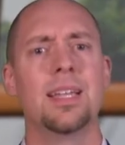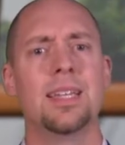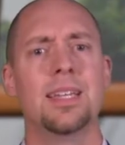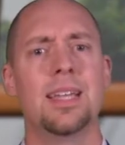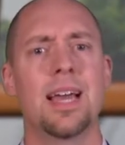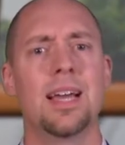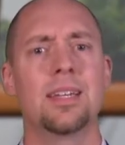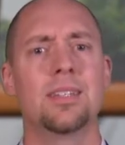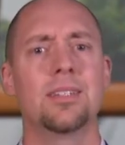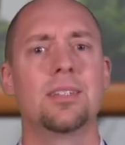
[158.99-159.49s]

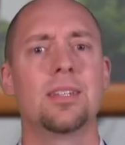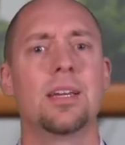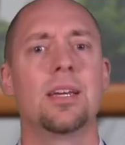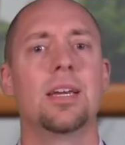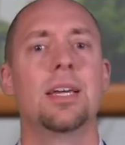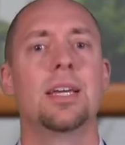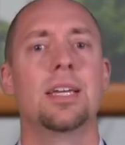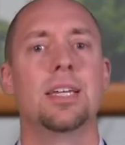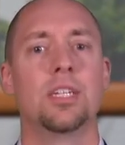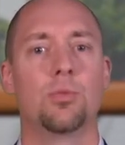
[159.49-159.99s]
Next
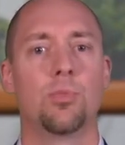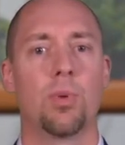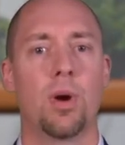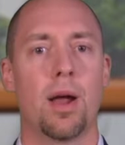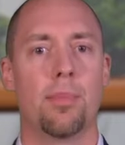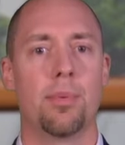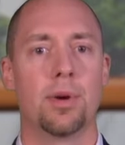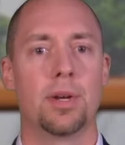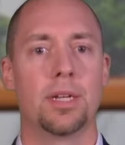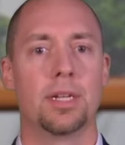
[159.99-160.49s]
is
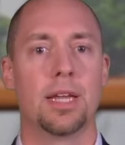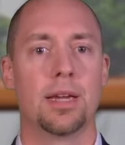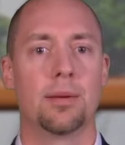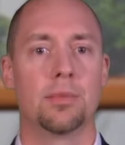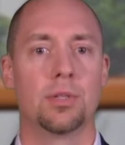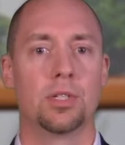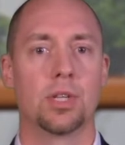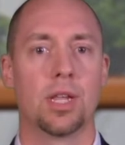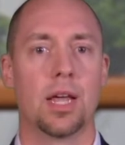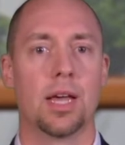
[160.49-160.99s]
property
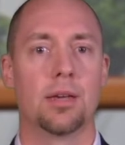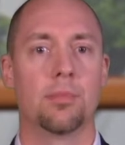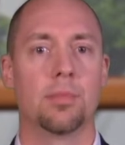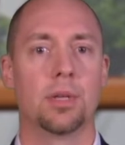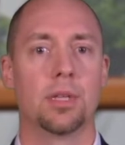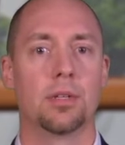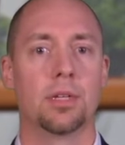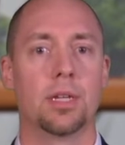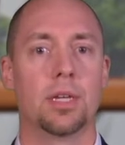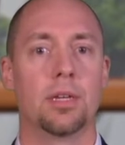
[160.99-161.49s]
damage
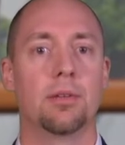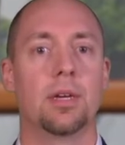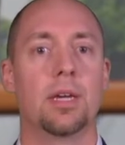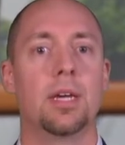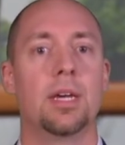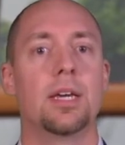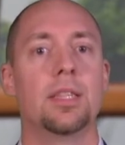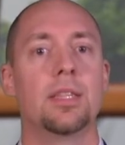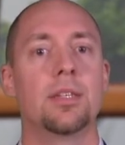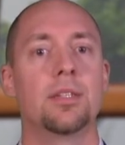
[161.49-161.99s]
liability.
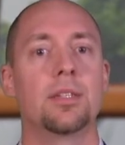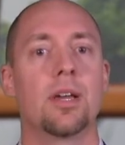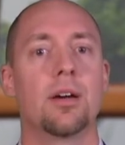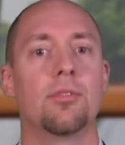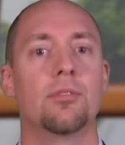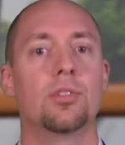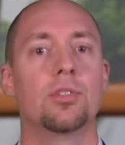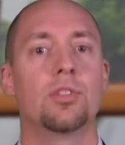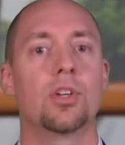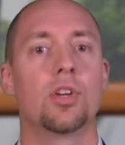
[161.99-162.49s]
This
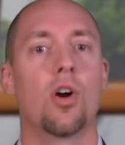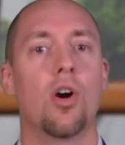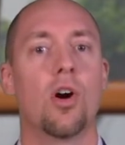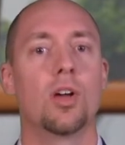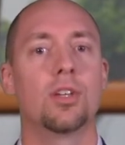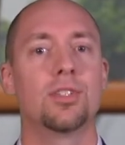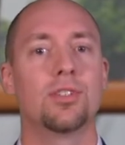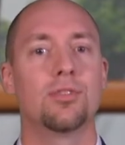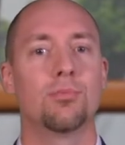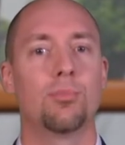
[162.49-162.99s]
covers the
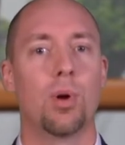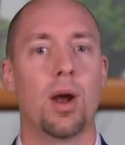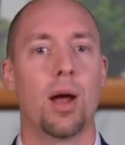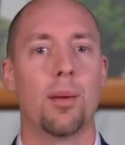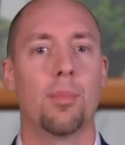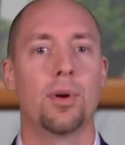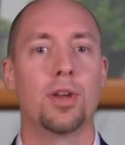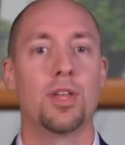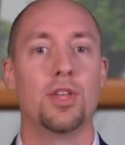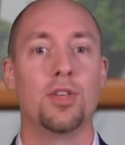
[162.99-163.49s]
cost of
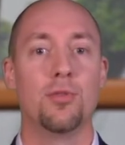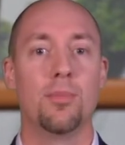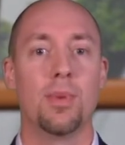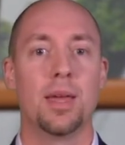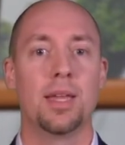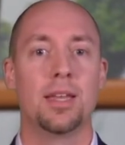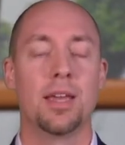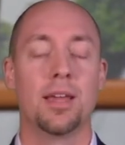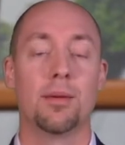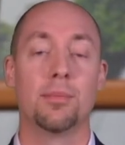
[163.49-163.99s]
property you may
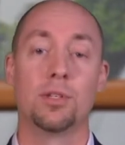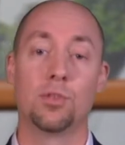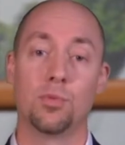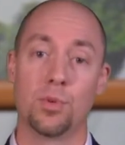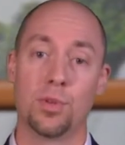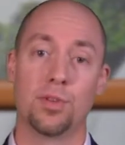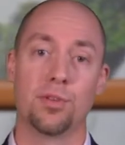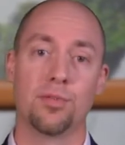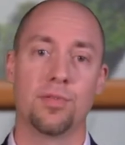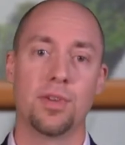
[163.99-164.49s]
damage
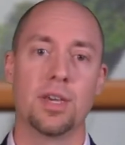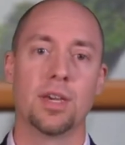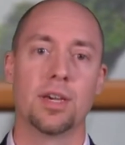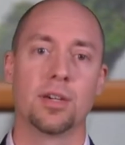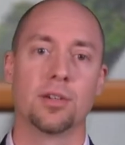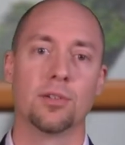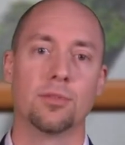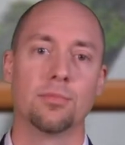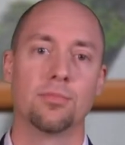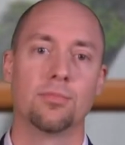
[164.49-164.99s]
with your
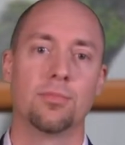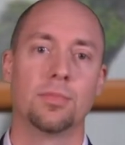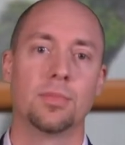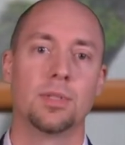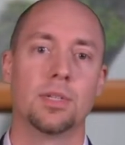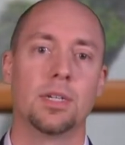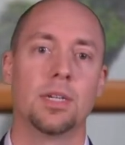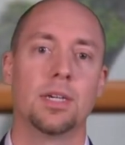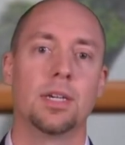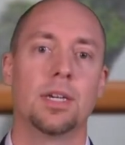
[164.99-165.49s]
vehicle.
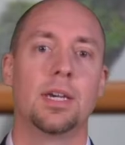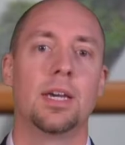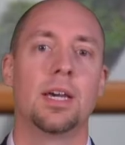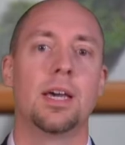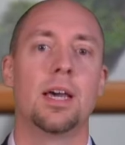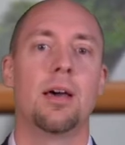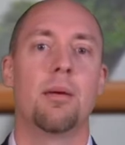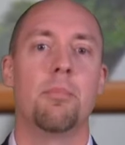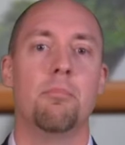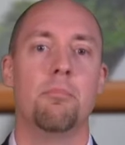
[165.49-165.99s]

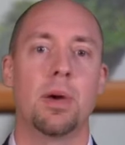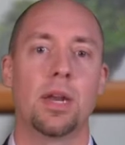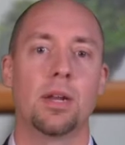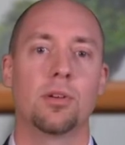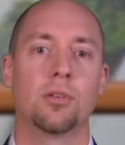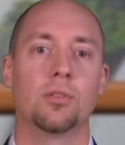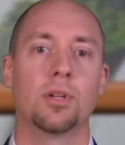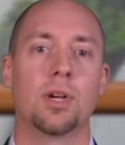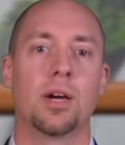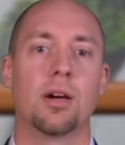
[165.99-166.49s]

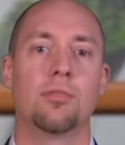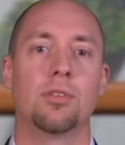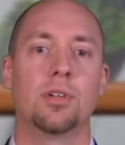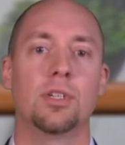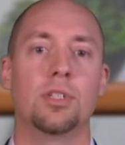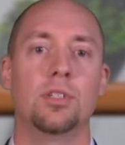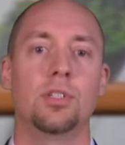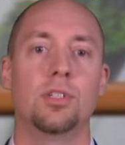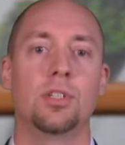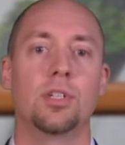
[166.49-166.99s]
Medical
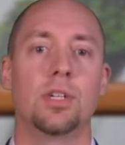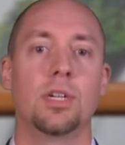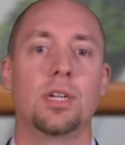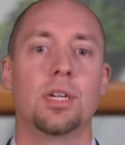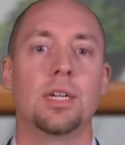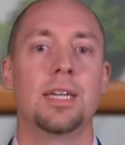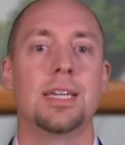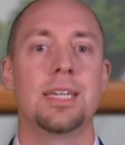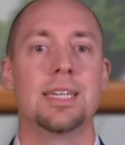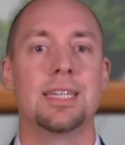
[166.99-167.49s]
coverage
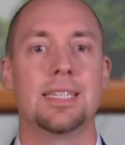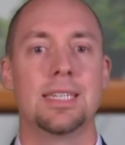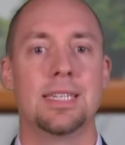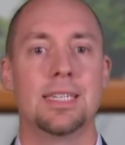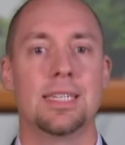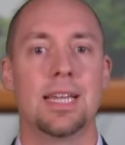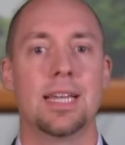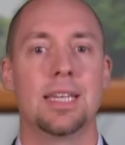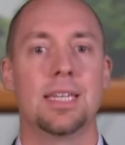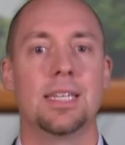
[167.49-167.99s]
is
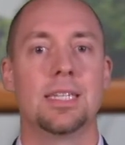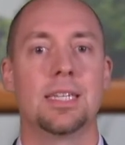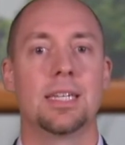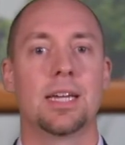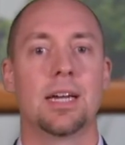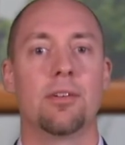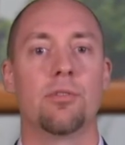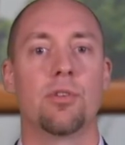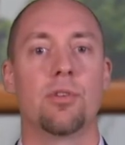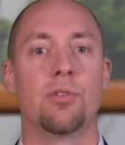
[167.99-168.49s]
intended to
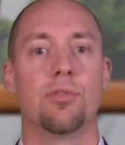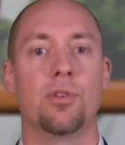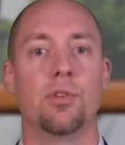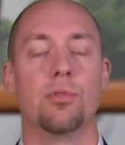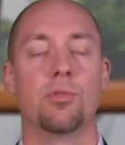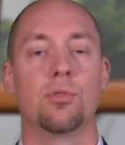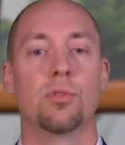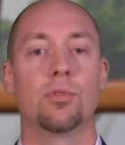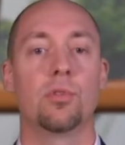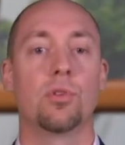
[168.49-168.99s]
cover
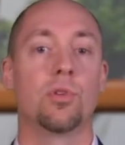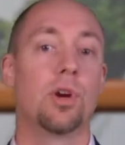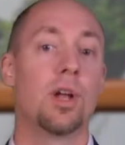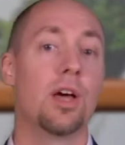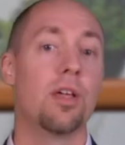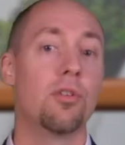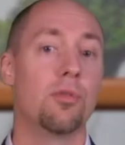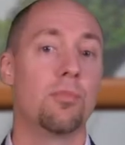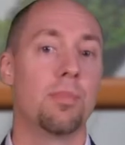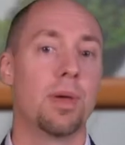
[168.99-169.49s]
funeral or
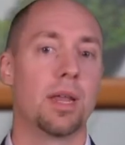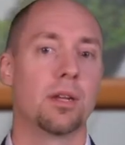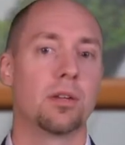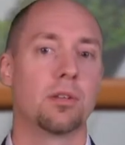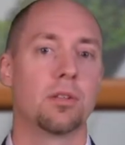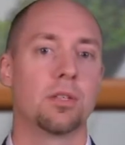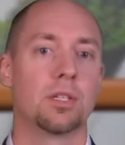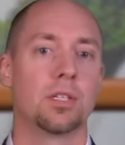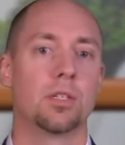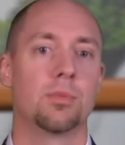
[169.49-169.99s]
other
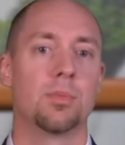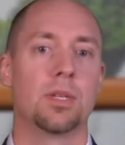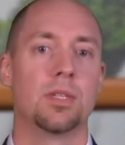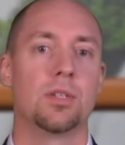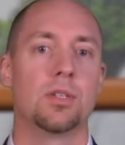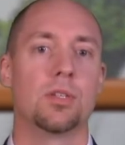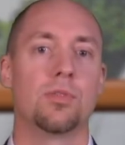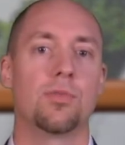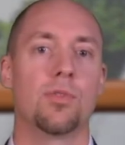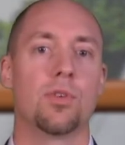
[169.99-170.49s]
medical
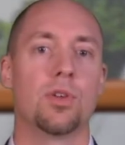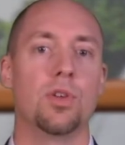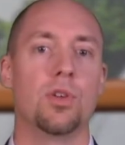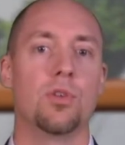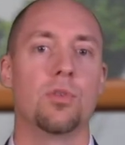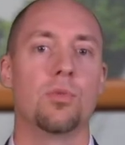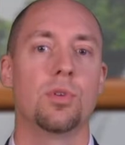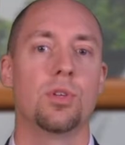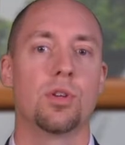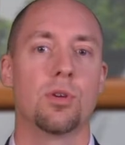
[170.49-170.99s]
expenses for
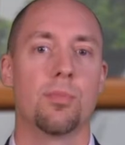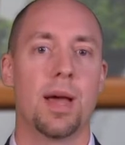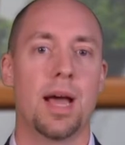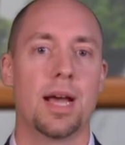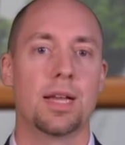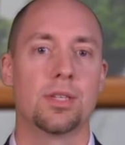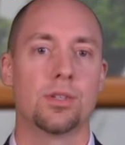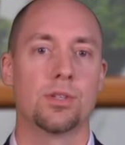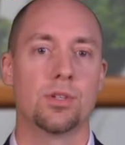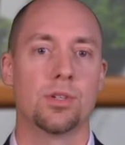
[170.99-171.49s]
you and your
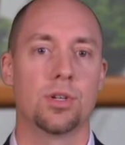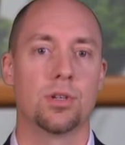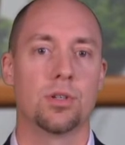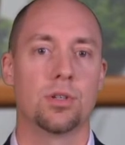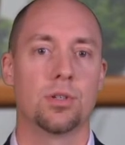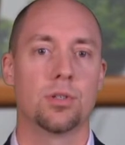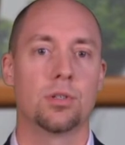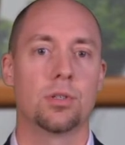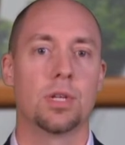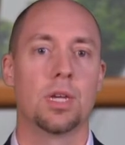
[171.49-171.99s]
passengers.